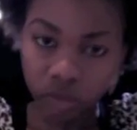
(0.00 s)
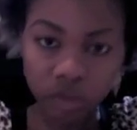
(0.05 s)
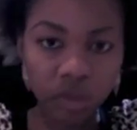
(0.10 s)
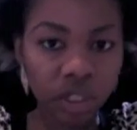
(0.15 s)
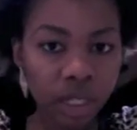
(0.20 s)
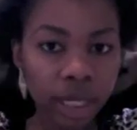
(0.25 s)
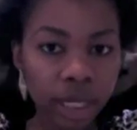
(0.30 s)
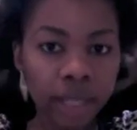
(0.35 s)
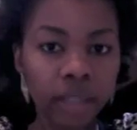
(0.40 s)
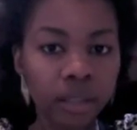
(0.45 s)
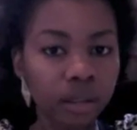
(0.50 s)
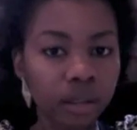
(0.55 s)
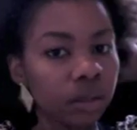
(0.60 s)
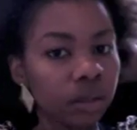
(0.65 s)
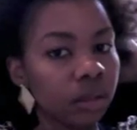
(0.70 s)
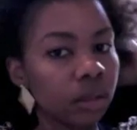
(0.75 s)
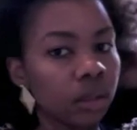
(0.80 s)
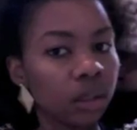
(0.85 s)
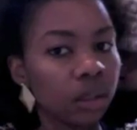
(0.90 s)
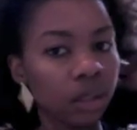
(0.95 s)
Okay,
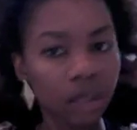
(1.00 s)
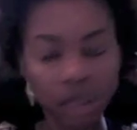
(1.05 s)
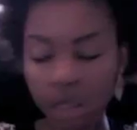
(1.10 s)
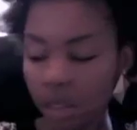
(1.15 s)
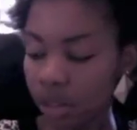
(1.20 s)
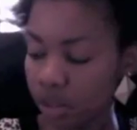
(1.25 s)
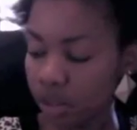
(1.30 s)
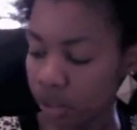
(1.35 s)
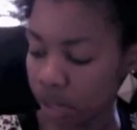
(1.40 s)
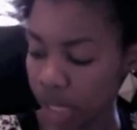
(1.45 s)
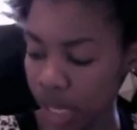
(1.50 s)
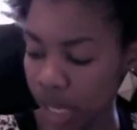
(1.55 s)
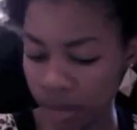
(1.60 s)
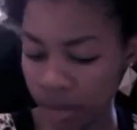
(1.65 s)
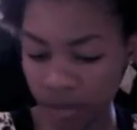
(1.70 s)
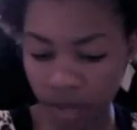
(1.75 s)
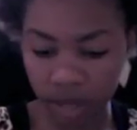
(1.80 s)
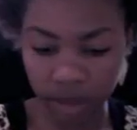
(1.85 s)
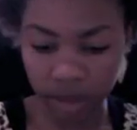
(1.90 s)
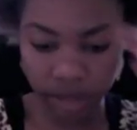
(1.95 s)
so now I've
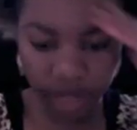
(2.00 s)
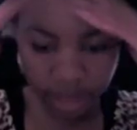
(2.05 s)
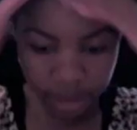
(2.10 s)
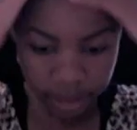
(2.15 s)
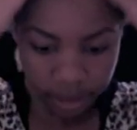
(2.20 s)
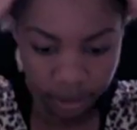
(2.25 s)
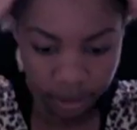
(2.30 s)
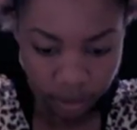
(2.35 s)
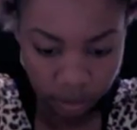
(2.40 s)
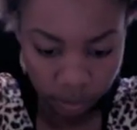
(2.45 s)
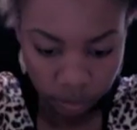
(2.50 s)
got this.